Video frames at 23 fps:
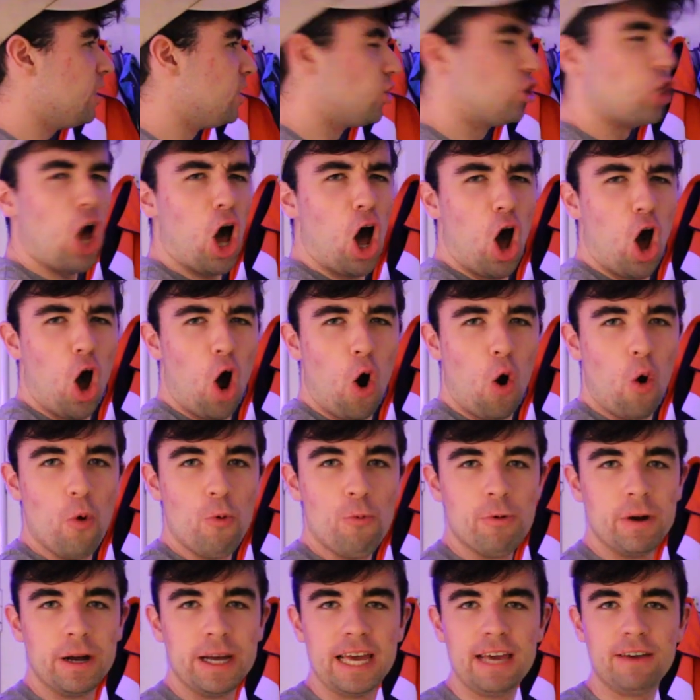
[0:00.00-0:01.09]

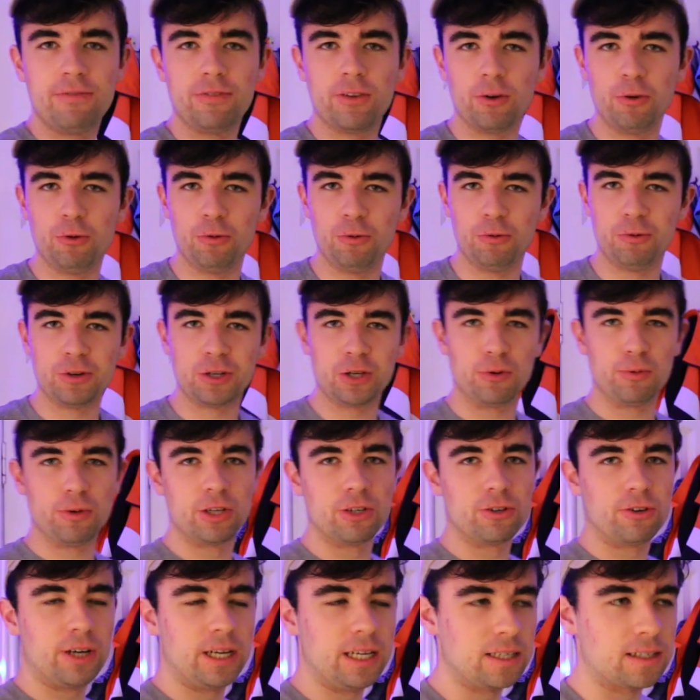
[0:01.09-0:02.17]
So, if you do
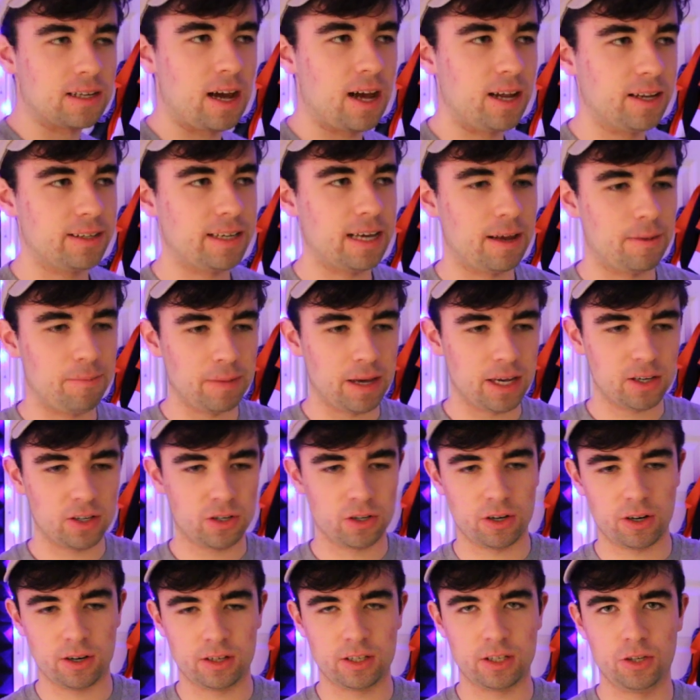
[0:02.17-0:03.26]
enjoy this content, make
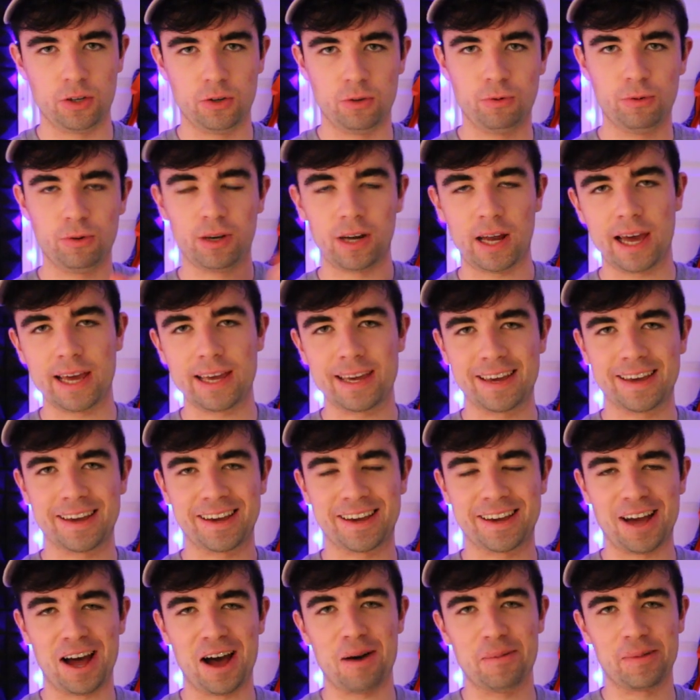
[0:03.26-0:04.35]
sure to like,
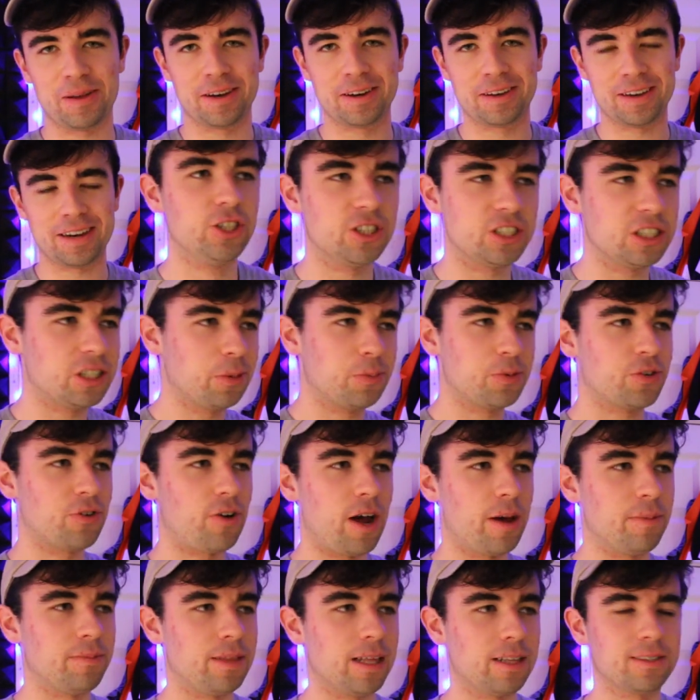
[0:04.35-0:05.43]
comment, just
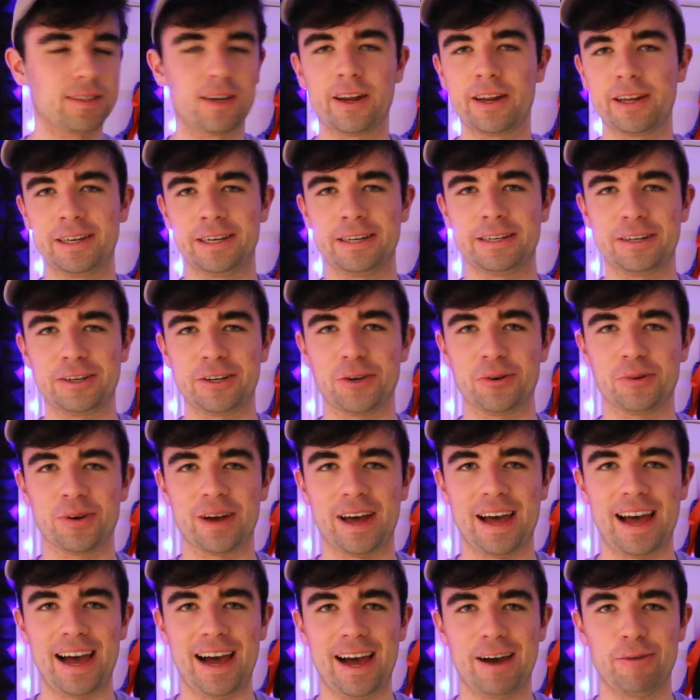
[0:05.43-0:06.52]
subscribe. That's all you need to do.
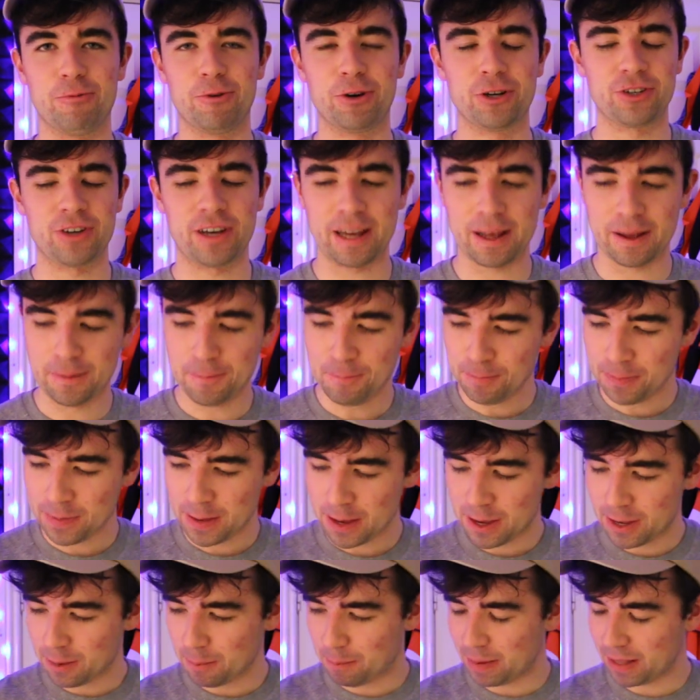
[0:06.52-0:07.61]
Uh, we're trying to
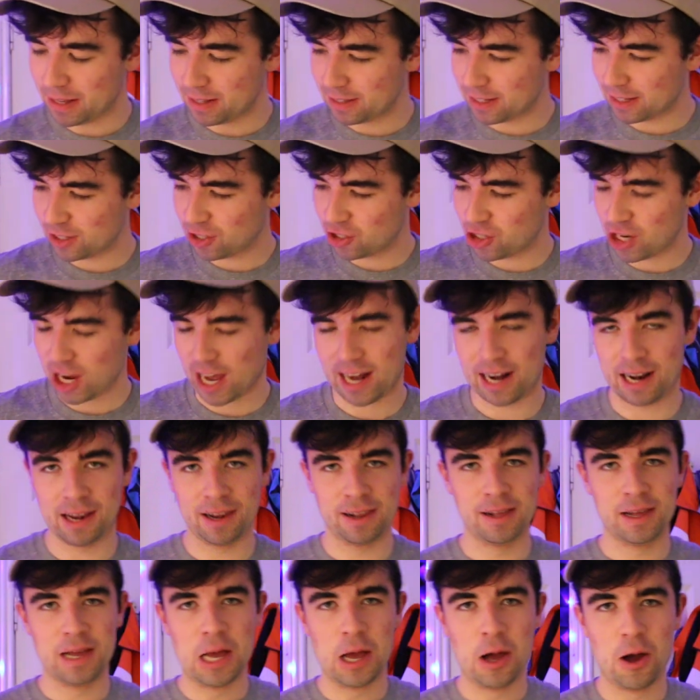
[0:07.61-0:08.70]
build this channel
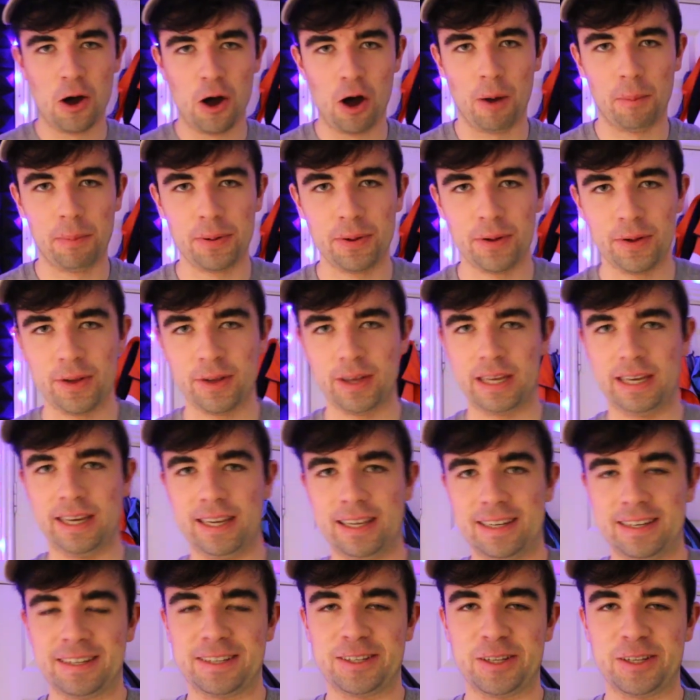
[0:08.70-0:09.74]
up into